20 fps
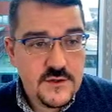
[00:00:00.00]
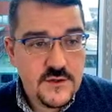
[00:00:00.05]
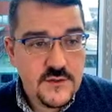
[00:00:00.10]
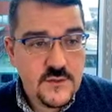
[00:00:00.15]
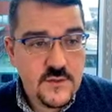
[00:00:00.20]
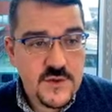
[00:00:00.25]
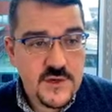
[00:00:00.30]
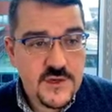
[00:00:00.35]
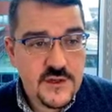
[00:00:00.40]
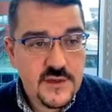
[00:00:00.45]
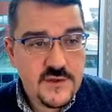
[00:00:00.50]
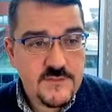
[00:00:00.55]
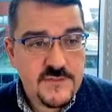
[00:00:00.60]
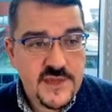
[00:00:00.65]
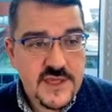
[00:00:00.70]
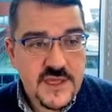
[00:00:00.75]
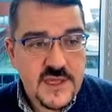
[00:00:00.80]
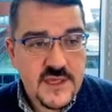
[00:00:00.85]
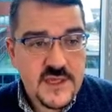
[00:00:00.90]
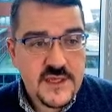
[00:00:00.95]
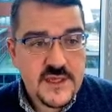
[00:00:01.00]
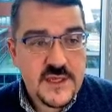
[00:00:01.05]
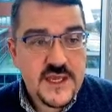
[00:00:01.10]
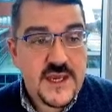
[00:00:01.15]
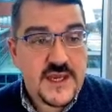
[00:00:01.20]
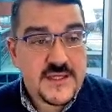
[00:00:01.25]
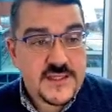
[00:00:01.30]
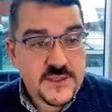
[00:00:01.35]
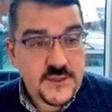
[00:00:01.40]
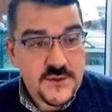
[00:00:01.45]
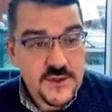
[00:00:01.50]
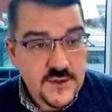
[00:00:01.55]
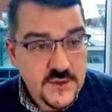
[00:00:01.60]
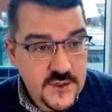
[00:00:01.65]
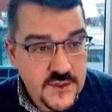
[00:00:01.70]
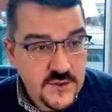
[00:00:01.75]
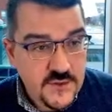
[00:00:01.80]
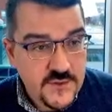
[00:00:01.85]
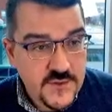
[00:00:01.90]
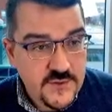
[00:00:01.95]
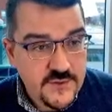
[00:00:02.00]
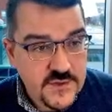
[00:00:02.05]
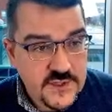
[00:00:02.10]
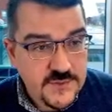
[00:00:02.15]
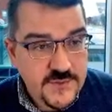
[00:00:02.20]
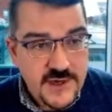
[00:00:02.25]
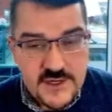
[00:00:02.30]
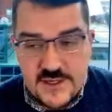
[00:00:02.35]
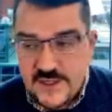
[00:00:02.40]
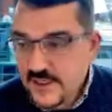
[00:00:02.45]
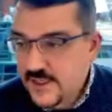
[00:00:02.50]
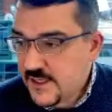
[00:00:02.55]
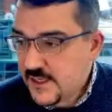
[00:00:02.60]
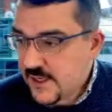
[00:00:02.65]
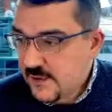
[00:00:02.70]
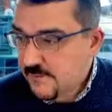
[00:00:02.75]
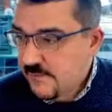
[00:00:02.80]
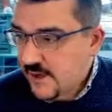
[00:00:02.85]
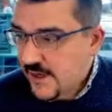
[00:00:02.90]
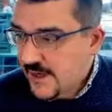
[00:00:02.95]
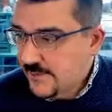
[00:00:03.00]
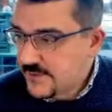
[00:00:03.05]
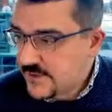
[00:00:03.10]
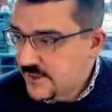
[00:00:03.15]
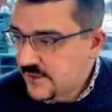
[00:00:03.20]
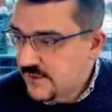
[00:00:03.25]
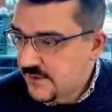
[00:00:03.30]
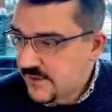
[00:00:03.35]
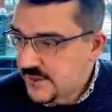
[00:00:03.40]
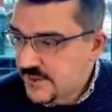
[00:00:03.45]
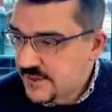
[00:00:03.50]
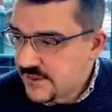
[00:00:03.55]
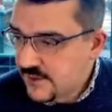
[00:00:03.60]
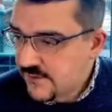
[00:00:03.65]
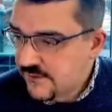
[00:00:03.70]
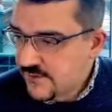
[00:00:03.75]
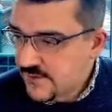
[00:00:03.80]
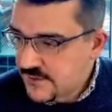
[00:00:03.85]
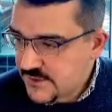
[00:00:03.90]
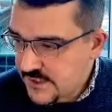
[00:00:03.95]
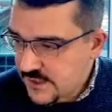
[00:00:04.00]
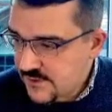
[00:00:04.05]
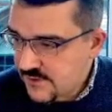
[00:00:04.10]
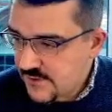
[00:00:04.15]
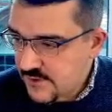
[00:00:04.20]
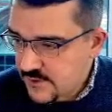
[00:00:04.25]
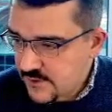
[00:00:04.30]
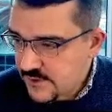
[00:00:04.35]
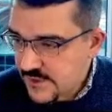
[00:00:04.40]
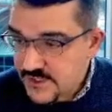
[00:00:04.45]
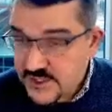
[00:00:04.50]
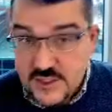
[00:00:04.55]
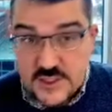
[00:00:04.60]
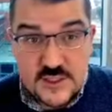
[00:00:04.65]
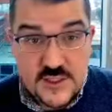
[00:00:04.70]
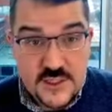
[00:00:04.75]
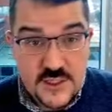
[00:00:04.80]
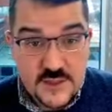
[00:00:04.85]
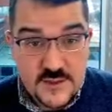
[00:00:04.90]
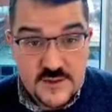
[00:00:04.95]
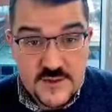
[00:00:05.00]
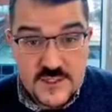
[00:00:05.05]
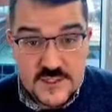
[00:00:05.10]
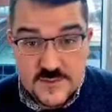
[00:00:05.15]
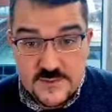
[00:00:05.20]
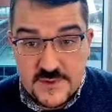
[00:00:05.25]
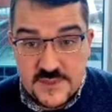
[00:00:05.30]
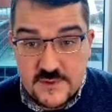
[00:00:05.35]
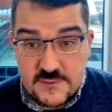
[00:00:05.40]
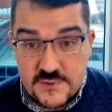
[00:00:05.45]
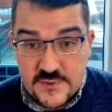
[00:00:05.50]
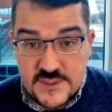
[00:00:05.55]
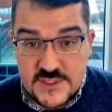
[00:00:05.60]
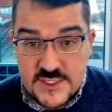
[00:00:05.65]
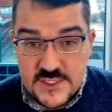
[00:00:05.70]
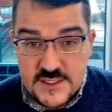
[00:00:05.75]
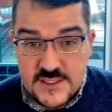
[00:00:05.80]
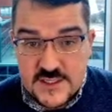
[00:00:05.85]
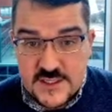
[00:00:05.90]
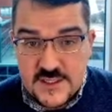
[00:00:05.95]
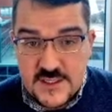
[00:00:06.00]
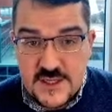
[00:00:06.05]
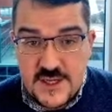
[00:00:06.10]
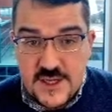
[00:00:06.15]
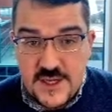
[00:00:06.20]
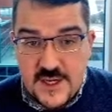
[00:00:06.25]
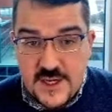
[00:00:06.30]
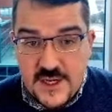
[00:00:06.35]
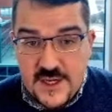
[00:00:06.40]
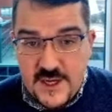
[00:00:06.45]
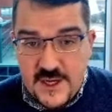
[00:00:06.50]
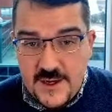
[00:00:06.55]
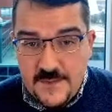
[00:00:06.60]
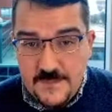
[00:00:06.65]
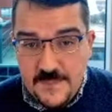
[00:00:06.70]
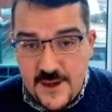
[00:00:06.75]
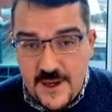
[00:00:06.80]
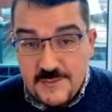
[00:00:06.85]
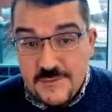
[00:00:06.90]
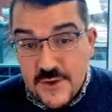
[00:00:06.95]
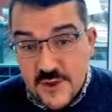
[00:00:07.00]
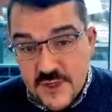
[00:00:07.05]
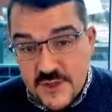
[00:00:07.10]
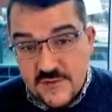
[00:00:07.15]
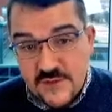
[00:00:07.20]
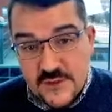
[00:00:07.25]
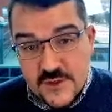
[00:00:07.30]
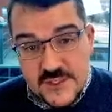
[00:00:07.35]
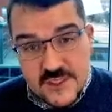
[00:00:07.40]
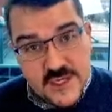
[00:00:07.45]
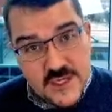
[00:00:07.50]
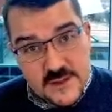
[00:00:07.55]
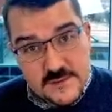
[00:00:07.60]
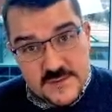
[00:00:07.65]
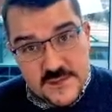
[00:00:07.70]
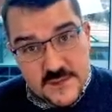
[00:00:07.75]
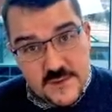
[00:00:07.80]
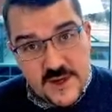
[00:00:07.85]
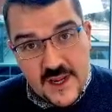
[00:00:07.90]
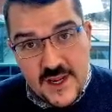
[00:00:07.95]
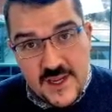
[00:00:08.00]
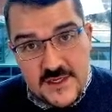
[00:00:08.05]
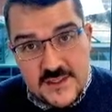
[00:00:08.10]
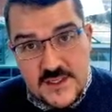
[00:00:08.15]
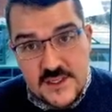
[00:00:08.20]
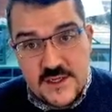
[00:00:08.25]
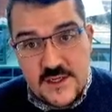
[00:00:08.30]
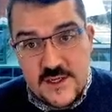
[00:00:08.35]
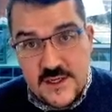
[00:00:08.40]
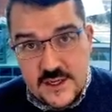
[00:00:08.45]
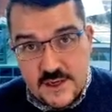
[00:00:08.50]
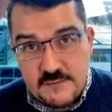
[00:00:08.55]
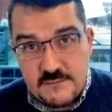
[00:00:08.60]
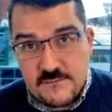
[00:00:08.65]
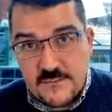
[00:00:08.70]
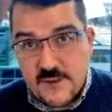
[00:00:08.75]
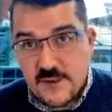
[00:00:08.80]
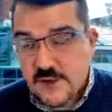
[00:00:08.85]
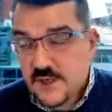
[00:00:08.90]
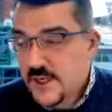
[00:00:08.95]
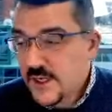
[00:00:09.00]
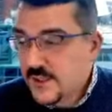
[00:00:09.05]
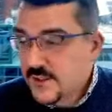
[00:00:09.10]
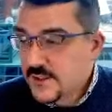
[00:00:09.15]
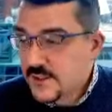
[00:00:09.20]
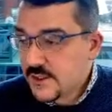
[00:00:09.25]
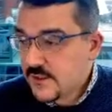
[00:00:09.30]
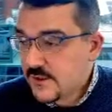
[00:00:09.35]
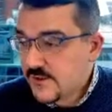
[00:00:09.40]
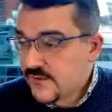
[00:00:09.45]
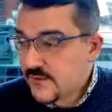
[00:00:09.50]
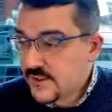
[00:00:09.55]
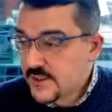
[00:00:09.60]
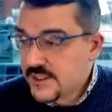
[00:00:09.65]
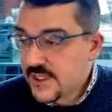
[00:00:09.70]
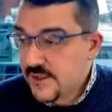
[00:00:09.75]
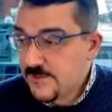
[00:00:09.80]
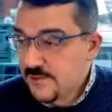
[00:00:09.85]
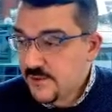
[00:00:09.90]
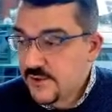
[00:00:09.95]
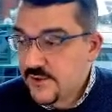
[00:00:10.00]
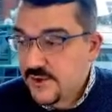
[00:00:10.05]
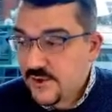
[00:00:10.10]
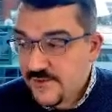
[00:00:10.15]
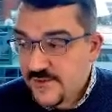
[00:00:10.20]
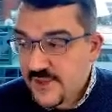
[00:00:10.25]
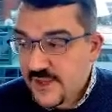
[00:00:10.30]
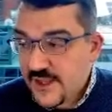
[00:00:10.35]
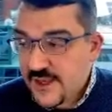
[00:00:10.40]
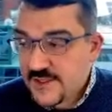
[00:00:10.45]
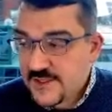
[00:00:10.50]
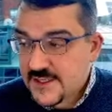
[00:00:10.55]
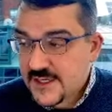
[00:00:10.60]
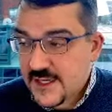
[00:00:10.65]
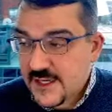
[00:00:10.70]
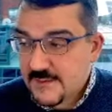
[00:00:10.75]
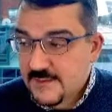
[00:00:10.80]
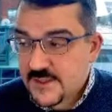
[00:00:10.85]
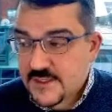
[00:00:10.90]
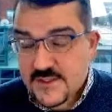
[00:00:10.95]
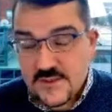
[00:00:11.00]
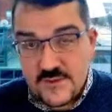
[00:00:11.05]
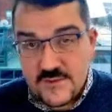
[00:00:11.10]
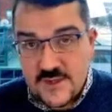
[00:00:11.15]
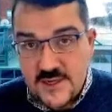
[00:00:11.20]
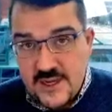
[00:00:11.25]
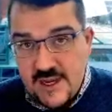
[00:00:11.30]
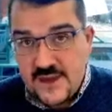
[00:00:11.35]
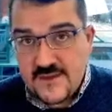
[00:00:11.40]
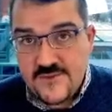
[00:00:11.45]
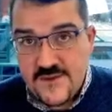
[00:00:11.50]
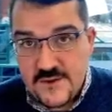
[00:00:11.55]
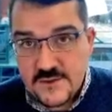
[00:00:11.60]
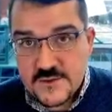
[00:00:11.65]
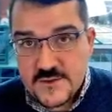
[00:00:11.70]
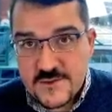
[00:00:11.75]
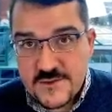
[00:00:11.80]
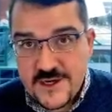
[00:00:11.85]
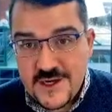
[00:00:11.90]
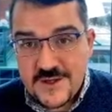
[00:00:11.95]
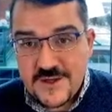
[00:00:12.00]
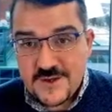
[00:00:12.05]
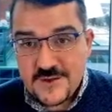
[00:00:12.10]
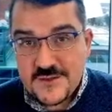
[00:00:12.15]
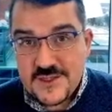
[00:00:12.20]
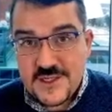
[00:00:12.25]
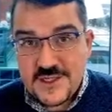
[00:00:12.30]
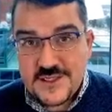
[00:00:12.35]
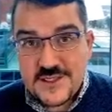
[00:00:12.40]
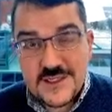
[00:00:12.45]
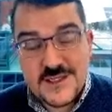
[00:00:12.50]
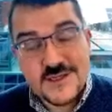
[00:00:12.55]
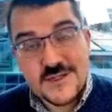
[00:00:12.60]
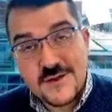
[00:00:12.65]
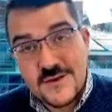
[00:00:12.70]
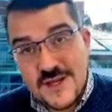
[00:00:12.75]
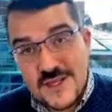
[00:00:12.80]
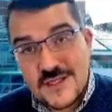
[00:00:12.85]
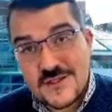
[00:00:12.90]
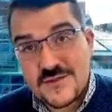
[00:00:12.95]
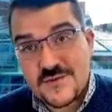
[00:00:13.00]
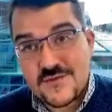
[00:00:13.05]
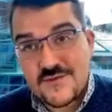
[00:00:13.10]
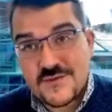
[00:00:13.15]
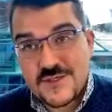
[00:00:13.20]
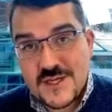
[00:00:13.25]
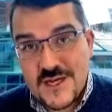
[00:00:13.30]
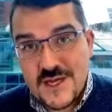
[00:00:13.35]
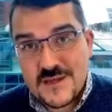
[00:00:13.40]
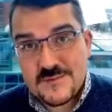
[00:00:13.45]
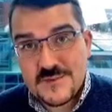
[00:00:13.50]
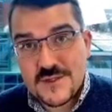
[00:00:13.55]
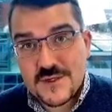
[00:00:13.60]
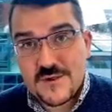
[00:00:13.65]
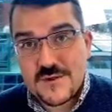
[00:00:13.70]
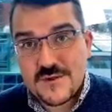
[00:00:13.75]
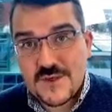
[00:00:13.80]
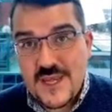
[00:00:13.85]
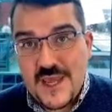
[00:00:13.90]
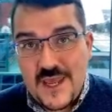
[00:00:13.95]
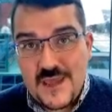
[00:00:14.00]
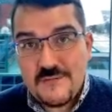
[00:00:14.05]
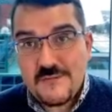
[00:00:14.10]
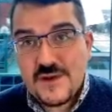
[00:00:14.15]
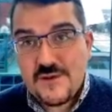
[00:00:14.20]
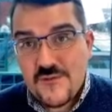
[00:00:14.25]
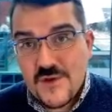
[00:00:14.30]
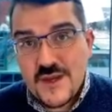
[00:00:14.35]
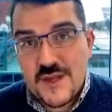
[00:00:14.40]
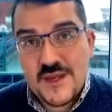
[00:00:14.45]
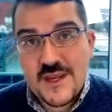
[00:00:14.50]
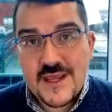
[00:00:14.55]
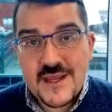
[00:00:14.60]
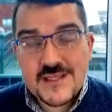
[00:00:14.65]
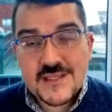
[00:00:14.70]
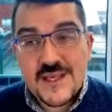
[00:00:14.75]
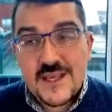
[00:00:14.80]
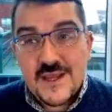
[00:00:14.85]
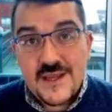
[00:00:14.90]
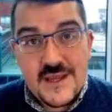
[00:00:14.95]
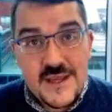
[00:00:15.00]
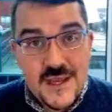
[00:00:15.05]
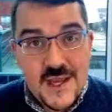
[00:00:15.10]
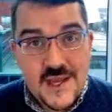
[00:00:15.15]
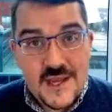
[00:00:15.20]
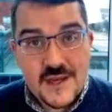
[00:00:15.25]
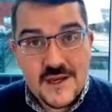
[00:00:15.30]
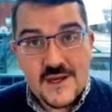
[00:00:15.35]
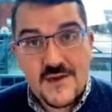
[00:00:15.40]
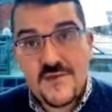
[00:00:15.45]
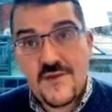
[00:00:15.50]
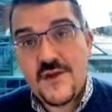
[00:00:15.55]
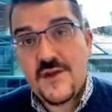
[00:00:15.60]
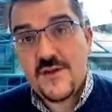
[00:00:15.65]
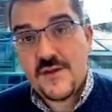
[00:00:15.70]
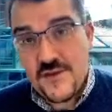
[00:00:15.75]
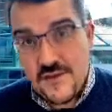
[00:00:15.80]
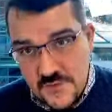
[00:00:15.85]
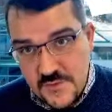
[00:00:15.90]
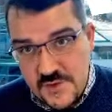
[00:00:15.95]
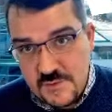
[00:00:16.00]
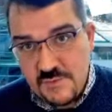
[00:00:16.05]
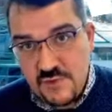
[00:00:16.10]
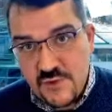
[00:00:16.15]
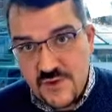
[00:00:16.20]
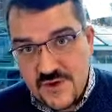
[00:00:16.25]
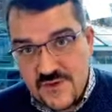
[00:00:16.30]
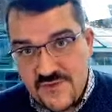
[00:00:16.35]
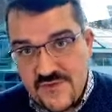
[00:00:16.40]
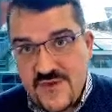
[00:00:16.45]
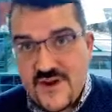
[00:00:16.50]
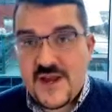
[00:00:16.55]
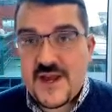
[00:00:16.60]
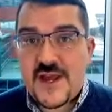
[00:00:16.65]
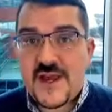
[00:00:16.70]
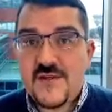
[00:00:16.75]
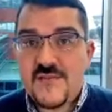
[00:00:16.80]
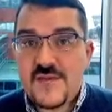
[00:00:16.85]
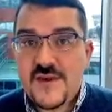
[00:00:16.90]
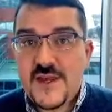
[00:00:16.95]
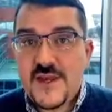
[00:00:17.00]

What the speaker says: will be, so you can only respond in a number. Absolutely. So if you see in the question here that's being presented, I'm looking for a time zone as a number. So for example, Newfoundland time is 3.5 hours behind UTC. So its time zone can be written as negative 3.5.